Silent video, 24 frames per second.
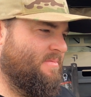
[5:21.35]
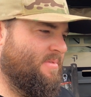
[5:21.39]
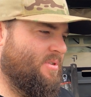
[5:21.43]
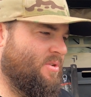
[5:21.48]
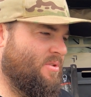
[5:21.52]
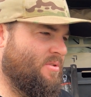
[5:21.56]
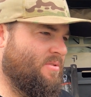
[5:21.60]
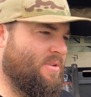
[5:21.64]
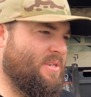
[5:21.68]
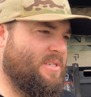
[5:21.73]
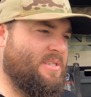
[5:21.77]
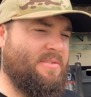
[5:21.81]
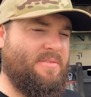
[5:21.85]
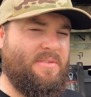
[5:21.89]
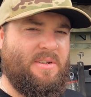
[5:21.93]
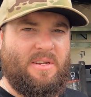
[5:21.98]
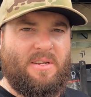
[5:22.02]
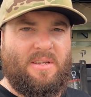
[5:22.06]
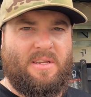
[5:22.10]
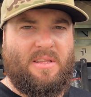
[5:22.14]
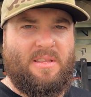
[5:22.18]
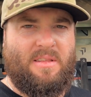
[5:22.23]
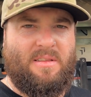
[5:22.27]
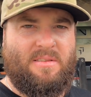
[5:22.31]
all the rest of it. I
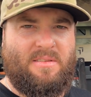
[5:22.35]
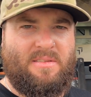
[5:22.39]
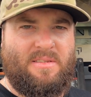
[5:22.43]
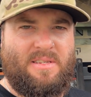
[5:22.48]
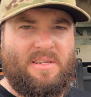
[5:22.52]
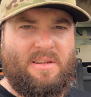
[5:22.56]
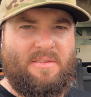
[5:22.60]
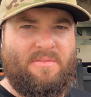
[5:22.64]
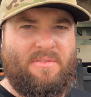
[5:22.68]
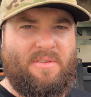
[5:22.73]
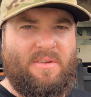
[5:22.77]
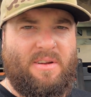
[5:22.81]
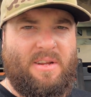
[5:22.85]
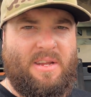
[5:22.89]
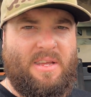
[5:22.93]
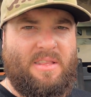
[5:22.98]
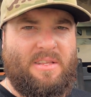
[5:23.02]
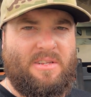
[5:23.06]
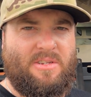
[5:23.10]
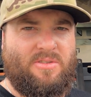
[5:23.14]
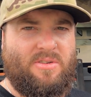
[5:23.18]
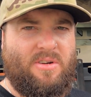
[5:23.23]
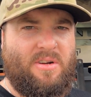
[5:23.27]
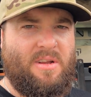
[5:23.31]
get the stuff that I get
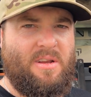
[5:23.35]
this truck